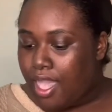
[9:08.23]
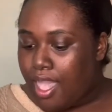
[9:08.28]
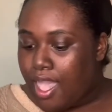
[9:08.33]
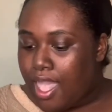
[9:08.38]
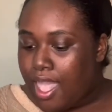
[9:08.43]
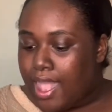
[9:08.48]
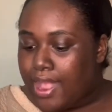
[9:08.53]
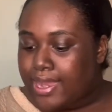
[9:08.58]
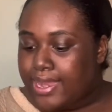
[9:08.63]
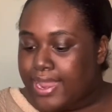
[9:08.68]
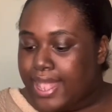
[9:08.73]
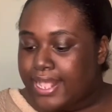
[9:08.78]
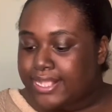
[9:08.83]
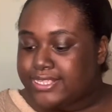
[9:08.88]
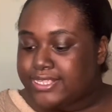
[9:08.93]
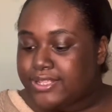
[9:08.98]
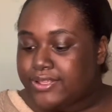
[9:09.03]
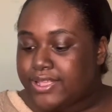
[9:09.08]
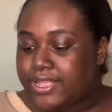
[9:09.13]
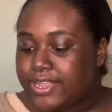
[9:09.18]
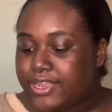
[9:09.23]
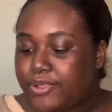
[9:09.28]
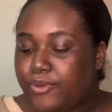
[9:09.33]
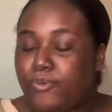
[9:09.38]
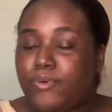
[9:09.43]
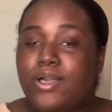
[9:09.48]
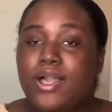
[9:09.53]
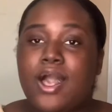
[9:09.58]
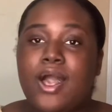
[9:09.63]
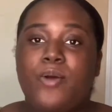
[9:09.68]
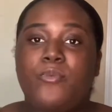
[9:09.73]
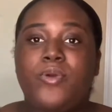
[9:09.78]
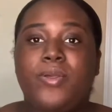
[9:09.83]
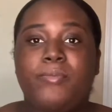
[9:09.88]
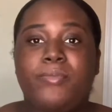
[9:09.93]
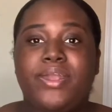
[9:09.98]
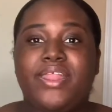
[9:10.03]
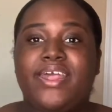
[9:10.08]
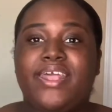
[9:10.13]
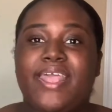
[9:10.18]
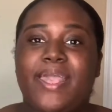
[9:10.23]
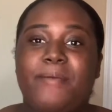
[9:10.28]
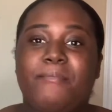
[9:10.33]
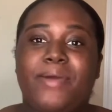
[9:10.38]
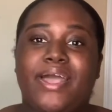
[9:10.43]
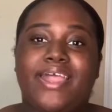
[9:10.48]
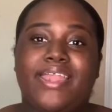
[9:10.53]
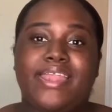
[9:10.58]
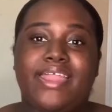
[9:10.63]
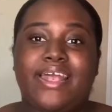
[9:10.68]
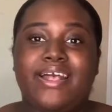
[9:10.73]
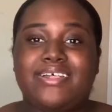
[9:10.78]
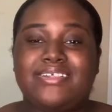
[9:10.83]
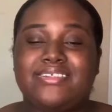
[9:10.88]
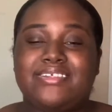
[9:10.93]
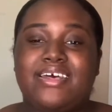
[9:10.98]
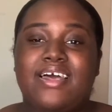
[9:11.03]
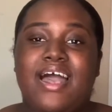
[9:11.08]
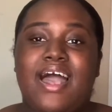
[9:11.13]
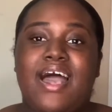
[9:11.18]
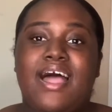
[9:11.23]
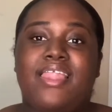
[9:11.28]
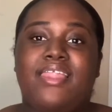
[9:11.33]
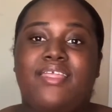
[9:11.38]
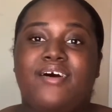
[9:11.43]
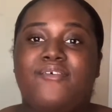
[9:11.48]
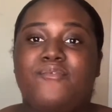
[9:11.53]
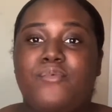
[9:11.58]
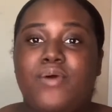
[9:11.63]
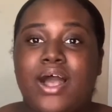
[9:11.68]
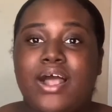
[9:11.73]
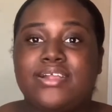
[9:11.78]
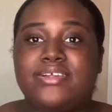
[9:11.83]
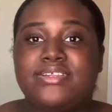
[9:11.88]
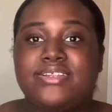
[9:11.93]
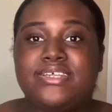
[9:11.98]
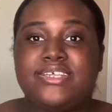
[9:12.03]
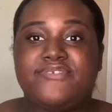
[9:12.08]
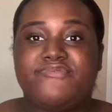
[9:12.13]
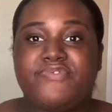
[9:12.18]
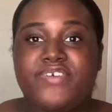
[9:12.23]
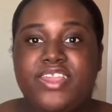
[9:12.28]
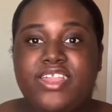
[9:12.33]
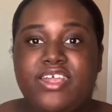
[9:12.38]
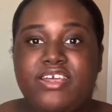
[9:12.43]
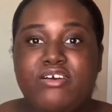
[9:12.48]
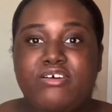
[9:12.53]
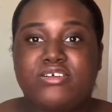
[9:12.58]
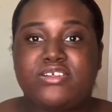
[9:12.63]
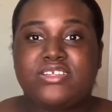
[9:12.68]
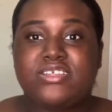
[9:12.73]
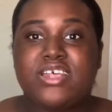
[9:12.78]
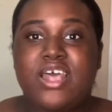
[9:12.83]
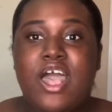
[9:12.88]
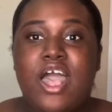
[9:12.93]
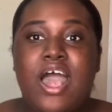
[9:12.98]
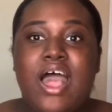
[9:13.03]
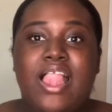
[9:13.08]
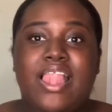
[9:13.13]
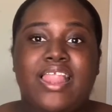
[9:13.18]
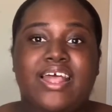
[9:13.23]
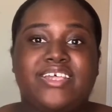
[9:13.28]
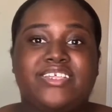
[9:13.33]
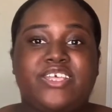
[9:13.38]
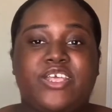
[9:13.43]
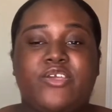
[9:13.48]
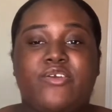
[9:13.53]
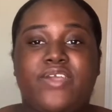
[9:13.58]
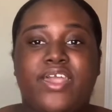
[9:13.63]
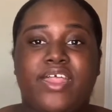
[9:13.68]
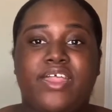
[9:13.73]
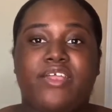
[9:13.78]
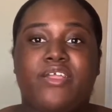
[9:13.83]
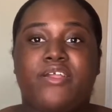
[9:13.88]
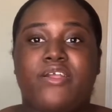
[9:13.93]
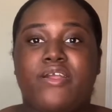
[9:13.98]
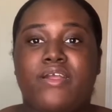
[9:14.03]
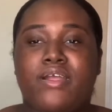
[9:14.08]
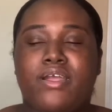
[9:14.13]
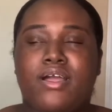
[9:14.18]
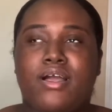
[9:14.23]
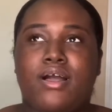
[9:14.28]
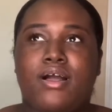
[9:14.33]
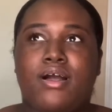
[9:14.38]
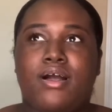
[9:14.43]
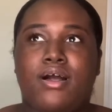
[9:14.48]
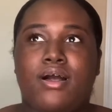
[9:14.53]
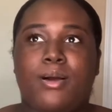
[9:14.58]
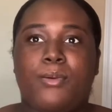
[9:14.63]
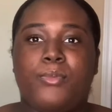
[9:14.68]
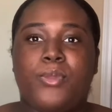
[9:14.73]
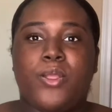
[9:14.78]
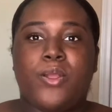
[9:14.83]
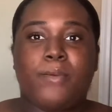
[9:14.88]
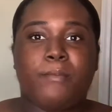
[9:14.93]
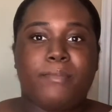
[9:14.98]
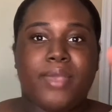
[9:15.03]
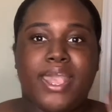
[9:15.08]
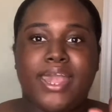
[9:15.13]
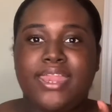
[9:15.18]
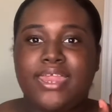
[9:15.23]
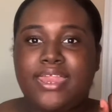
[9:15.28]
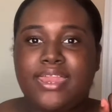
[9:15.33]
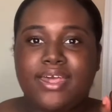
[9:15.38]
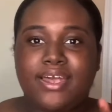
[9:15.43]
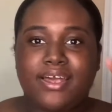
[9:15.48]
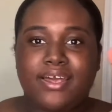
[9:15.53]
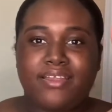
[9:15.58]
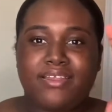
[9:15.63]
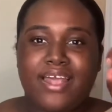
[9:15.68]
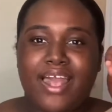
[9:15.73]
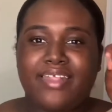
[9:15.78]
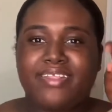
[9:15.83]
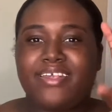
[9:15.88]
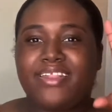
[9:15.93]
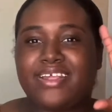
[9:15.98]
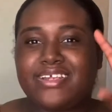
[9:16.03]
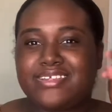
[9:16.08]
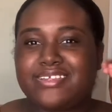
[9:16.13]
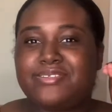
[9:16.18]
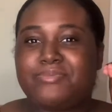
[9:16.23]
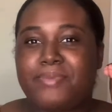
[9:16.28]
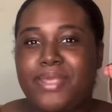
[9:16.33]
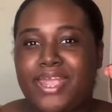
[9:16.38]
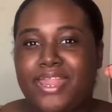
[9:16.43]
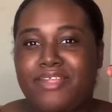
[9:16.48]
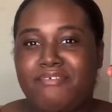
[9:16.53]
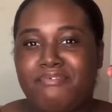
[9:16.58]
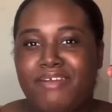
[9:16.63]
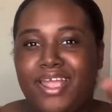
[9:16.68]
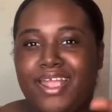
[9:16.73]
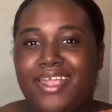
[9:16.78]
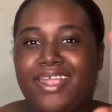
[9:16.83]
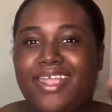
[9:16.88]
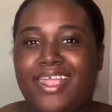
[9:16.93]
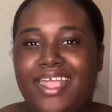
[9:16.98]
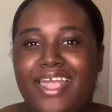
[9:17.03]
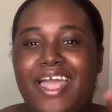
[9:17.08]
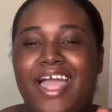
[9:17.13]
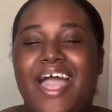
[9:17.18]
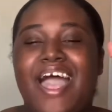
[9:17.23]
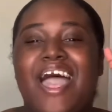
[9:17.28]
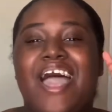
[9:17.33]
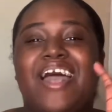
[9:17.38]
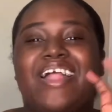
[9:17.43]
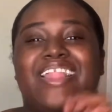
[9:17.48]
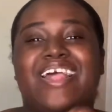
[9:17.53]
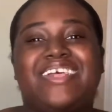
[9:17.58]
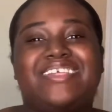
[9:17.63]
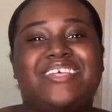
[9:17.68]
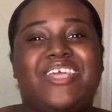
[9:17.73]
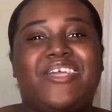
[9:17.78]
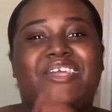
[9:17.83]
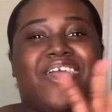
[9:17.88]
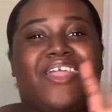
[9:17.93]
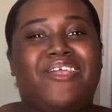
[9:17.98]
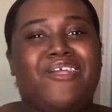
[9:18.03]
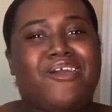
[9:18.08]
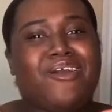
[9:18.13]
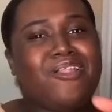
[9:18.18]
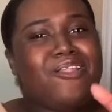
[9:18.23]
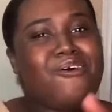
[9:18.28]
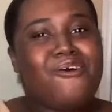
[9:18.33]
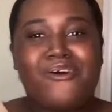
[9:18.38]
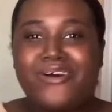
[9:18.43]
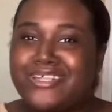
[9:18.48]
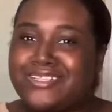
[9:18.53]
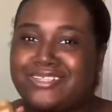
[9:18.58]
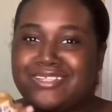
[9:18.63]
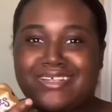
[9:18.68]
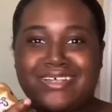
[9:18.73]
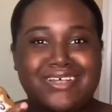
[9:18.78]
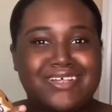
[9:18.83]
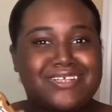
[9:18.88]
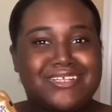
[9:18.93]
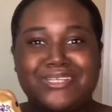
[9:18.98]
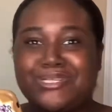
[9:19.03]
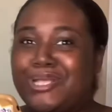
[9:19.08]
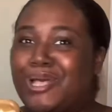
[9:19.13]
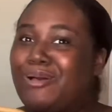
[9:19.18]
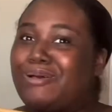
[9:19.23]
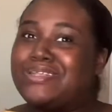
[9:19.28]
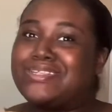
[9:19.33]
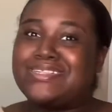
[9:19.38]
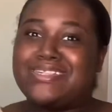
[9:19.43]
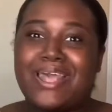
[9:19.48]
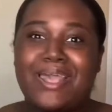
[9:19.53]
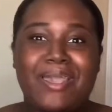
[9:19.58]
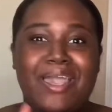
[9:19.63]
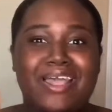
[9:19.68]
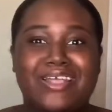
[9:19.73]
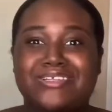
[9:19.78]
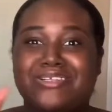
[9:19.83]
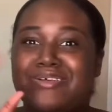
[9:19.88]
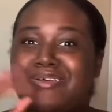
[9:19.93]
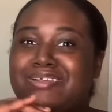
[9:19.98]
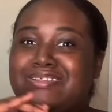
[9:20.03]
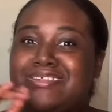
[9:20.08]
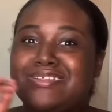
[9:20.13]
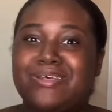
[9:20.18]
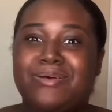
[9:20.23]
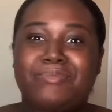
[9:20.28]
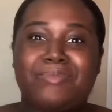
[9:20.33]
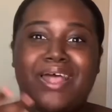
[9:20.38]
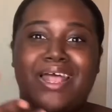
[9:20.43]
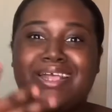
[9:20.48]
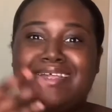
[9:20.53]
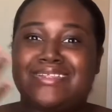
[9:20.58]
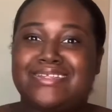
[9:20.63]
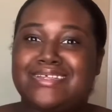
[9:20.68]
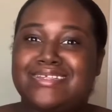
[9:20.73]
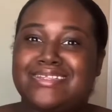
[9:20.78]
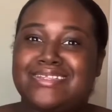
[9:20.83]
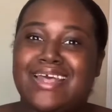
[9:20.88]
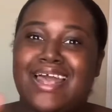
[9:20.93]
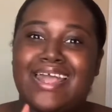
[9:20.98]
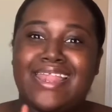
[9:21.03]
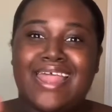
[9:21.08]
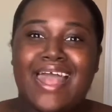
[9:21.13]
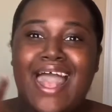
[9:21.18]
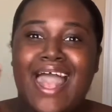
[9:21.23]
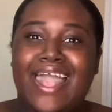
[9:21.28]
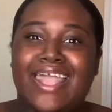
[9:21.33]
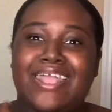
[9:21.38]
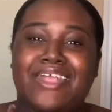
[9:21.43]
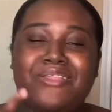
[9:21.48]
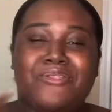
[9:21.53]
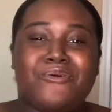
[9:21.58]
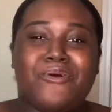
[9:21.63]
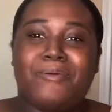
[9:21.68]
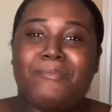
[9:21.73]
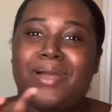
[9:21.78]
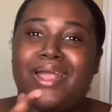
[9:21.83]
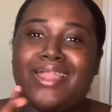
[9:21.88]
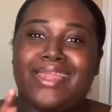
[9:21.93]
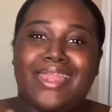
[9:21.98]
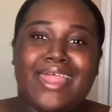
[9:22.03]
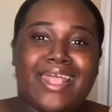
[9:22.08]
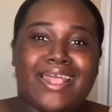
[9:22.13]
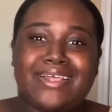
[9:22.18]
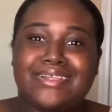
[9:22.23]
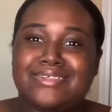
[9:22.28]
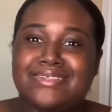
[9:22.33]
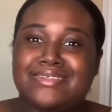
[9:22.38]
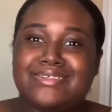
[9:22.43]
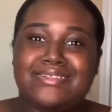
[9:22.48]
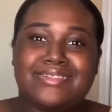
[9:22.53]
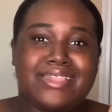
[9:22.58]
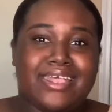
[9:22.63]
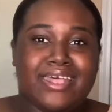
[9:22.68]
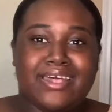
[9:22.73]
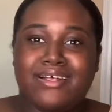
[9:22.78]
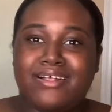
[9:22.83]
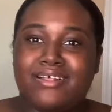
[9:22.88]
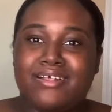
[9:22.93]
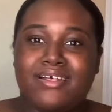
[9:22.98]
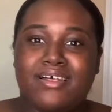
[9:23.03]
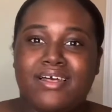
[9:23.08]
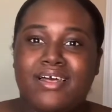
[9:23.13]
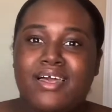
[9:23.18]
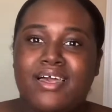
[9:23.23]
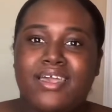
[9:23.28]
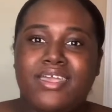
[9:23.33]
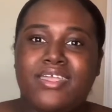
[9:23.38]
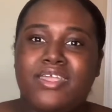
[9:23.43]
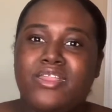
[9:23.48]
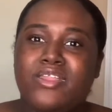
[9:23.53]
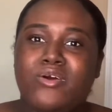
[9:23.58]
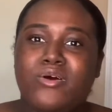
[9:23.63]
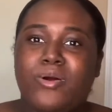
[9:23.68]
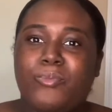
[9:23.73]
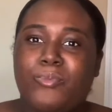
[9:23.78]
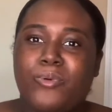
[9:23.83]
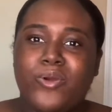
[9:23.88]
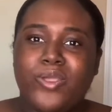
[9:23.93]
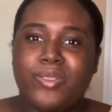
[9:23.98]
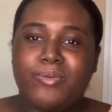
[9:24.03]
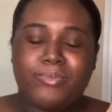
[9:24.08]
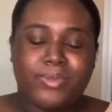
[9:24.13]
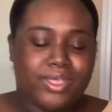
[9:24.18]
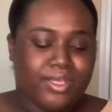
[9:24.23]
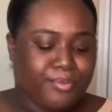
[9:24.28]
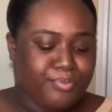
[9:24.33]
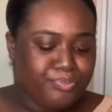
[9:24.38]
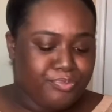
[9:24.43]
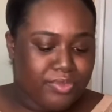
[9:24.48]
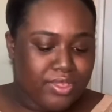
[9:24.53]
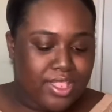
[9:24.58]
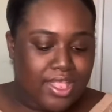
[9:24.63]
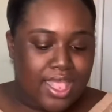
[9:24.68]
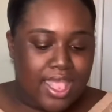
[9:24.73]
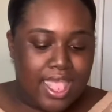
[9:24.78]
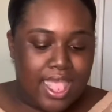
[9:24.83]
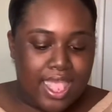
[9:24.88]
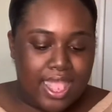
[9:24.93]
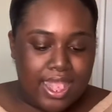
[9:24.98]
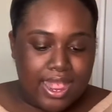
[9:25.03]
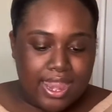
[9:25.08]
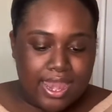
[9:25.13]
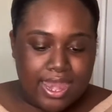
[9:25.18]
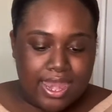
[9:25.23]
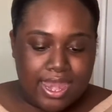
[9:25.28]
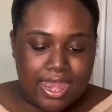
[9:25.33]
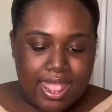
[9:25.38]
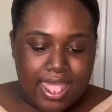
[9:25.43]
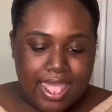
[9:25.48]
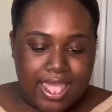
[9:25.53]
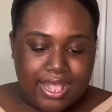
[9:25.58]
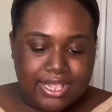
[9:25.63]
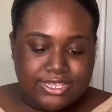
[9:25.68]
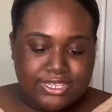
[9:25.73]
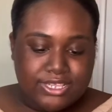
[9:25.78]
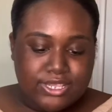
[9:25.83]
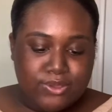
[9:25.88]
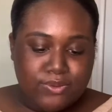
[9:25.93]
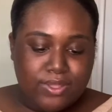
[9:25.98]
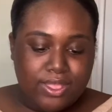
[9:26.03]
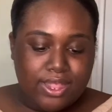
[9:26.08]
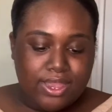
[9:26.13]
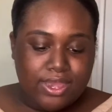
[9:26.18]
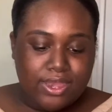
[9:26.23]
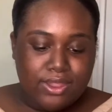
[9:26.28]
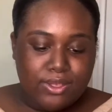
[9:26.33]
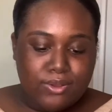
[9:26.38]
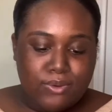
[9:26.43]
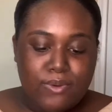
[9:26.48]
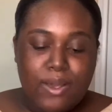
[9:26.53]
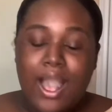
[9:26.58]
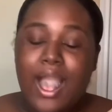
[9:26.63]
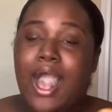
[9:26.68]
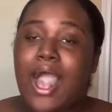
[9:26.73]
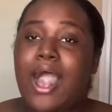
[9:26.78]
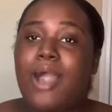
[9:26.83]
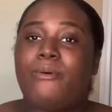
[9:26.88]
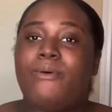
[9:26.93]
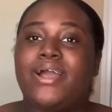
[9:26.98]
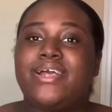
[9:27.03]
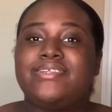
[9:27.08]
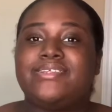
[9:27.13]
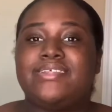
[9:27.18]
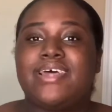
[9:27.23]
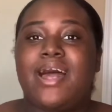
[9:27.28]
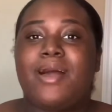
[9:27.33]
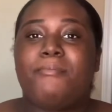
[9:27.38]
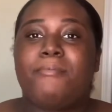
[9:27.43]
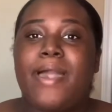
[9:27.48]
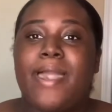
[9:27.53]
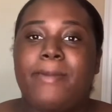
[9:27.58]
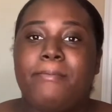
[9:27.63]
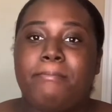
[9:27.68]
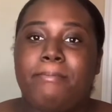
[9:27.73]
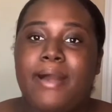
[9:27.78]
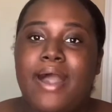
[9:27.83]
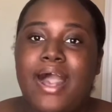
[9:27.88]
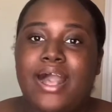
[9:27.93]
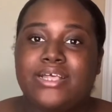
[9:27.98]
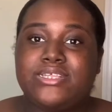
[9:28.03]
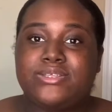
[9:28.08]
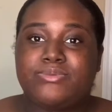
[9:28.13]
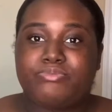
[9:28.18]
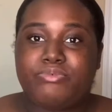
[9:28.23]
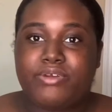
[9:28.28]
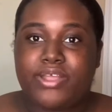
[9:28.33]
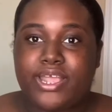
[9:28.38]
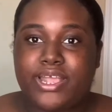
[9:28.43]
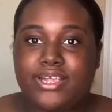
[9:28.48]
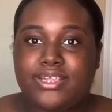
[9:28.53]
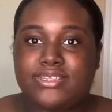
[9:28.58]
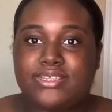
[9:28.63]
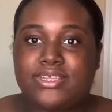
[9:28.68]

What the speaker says: Next, you can do come with me to get my nails done. I love watching these videos. Let's say you're getting your mani done. I think this is mani, right? Yeah. Let's say you're getting your claws done. Show us that and show us some nice design that I can do on my next nail, appointment. Next, you can do how I style my box sprays.